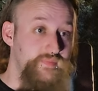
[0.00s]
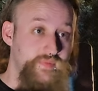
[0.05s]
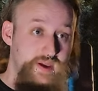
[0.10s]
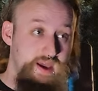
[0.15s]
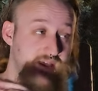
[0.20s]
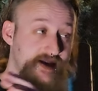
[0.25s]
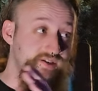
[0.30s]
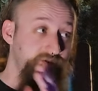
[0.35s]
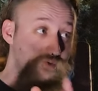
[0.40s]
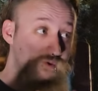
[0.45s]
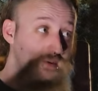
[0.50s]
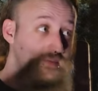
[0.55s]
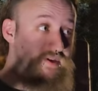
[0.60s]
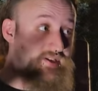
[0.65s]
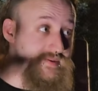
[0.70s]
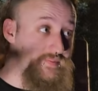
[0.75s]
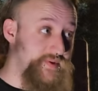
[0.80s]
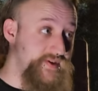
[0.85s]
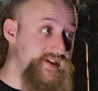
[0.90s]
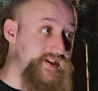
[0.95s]
ask women
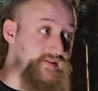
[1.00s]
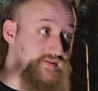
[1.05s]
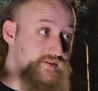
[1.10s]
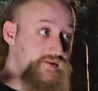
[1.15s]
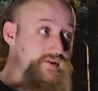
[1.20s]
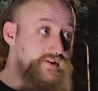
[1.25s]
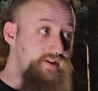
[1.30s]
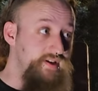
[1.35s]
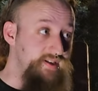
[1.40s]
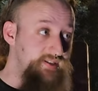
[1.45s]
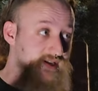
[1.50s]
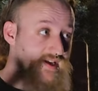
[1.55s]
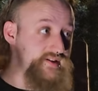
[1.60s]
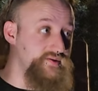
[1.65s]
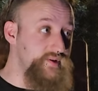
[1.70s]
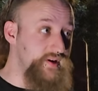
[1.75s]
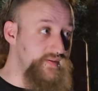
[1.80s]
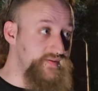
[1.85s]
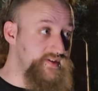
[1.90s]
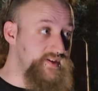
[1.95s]
specifically, because that's
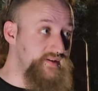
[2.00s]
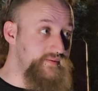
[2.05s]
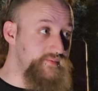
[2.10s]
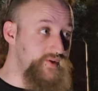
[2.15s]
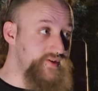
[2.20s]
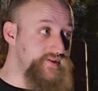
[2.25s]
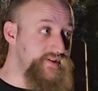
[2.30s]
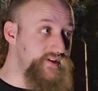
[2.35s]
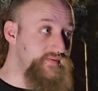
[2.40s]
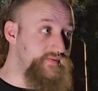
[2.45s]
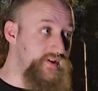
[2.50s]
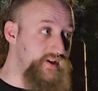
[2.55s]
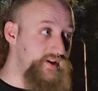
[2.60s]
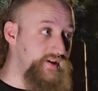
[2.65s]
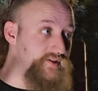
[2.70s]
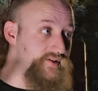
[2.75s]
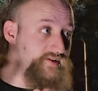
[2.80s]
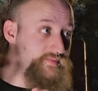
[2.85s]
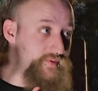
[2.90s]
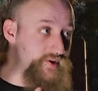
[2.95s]
where I've seen most of the
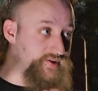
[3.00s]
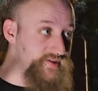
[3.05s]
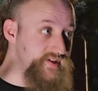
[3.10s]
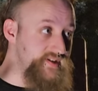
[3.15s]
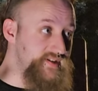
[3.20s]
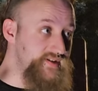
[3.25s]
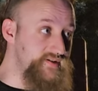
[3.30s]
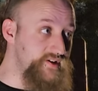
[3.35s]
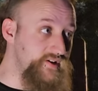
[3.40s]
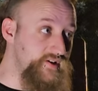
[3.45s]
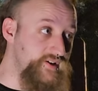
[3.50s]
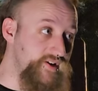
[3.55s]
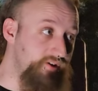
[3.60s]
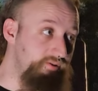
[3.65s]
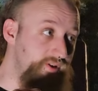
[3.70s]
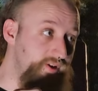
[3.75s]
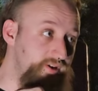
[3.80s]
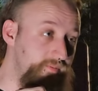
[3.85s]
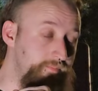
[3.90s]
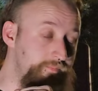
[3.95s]
videos and most of this talk
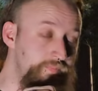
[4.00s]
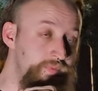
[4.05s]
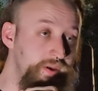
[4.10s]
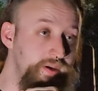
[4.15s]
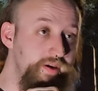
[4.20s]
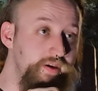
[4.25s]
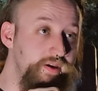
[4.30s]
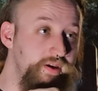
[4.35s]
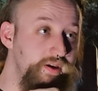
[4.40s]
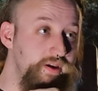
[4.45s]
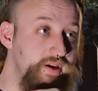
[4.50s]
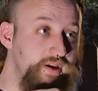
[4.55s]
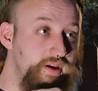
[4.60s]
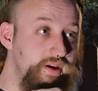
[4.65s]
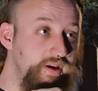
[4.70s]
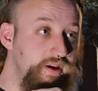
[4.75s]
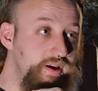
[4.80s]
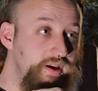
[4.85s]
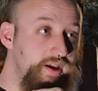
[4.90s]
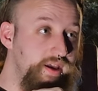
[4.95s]
going.
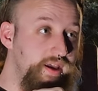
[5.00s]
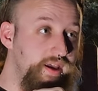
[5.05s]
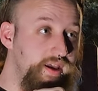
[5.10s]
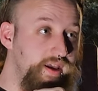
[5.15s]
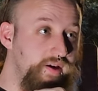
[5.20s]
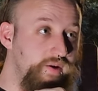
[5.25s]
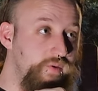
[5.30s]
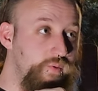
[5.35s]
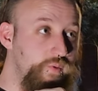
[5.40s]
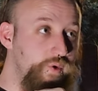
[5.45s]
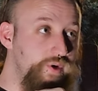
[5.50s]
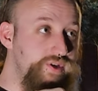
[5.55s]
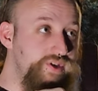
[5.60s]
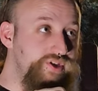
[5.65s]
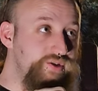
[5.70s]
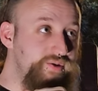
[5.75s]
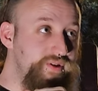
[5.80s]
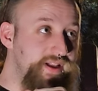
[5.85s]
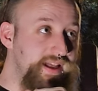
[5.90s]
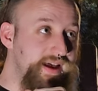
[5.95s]
Would
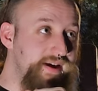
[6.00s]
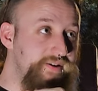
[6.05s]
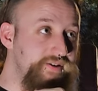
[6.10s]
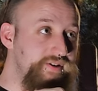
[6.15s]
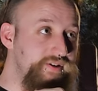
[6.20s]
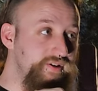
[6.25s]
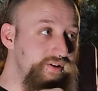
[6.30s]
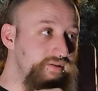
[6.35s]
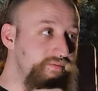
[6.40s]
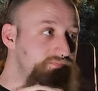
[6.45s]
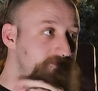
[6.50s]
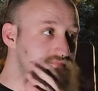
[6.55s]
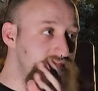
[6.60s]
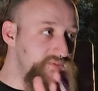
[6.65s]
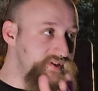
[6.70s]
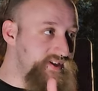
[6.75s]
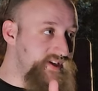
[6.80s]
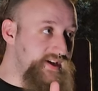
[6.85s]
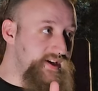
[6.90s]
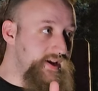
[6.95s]
you allow your
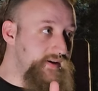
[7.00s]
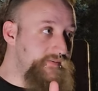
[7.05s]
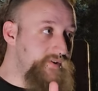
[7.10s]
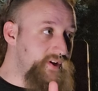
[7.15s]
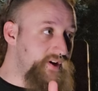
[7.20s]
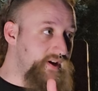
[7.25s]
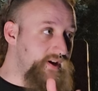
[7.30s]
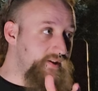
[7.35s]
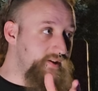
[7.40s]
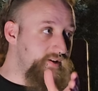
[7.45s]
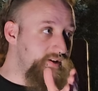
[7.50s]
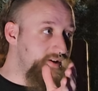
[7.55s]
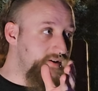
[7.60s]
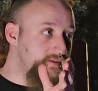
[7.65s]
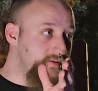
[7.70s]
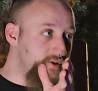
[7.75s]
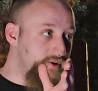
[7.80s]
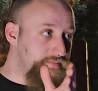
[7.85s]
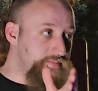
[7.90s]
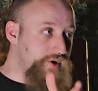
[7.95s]
significant other,
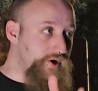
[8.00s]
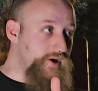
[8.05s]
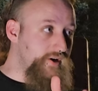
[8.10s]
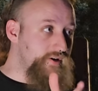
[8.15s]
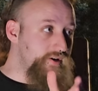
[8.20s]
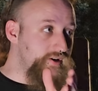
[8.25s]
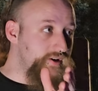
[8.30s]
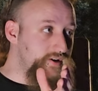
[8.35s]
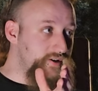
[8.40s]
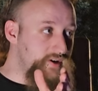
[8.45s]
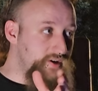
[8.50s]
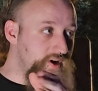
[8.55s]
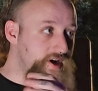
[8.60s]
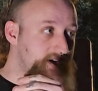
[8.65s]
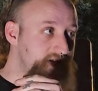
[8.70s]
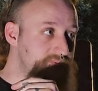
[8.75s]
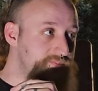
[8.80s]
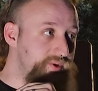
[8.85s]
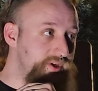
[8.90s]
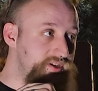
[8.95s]
your partner, your
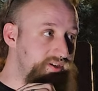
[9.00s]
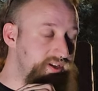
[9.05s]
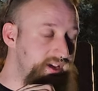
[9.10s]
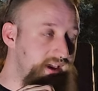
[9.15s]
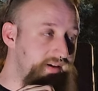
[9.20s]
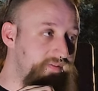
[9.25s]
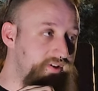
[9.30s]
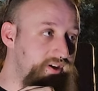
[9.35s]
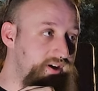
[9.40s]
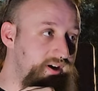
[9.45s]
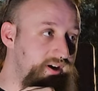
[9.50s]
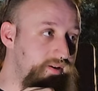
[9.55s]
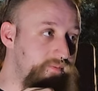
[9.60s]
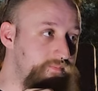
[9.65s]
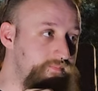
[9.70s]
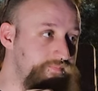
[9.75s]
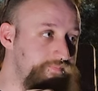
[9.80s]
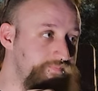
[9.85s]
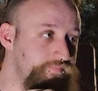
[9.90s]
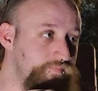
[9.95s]
husband to have a gun?
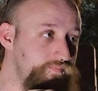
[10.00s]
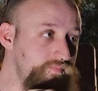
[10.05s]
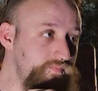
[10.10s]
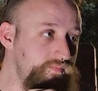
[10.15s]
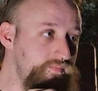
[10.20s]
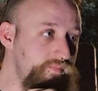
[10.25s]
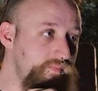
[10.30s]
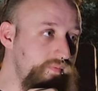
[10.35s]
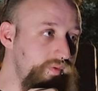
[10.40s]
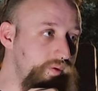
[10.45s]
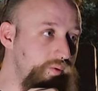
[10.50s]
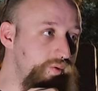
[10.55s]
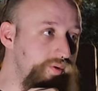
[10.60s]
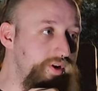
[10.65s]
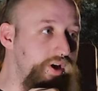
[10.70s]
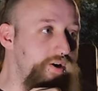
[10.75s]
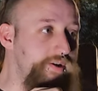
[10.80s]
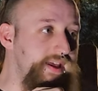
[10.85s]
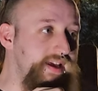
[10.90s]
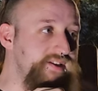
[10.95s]
Well,
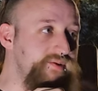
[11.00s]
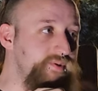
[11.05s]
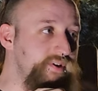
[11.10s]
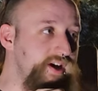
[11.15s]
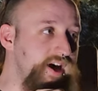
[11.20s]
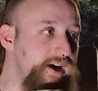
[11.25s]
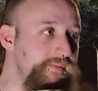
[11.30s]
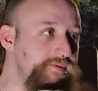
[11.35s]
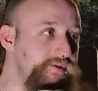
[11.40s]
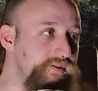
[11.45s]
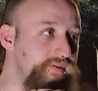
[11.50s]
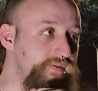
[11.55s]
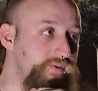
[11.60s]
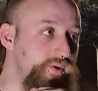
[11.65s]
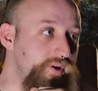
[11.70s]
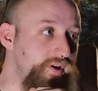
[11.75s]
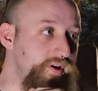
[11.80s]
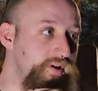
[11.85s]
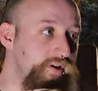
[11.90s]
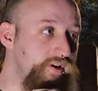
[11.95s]
no, that's what cops are
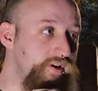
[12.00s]
for.